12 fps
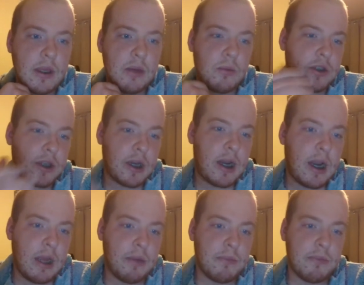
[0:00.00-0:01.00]
It was
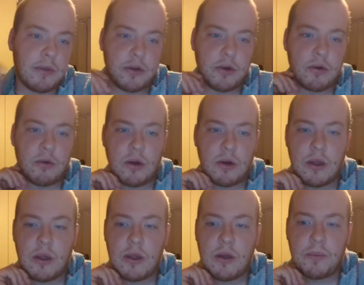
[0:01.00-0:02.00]
I, Mother
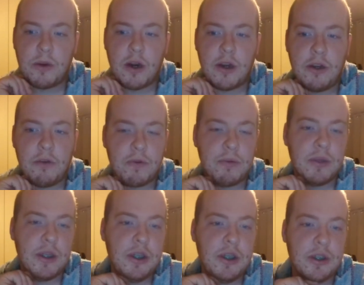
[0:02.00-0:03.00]
Corn, who brought you from
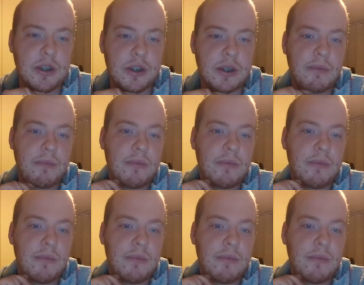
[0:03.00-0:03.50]
the east